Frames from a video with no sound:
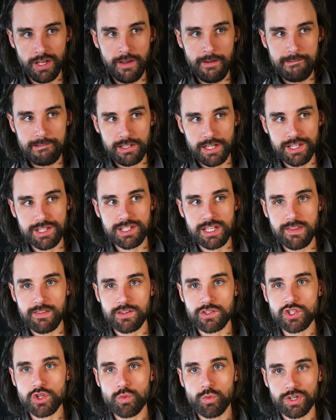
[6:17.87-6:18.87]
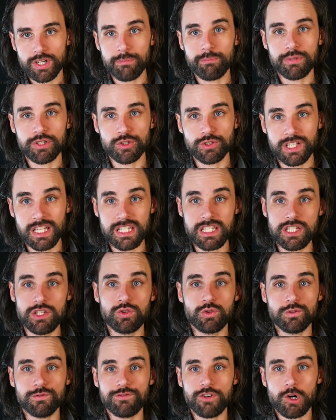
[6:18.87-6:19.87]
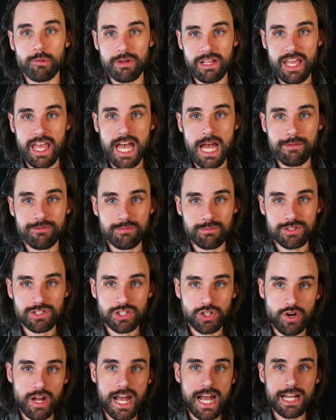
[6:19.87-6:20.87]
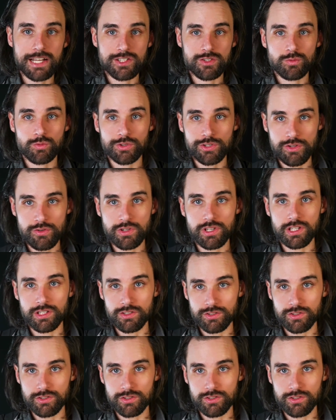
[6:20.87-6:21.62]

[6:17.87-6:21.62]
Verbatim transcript: Let's say that you want to build a yield farming app from scratch where you can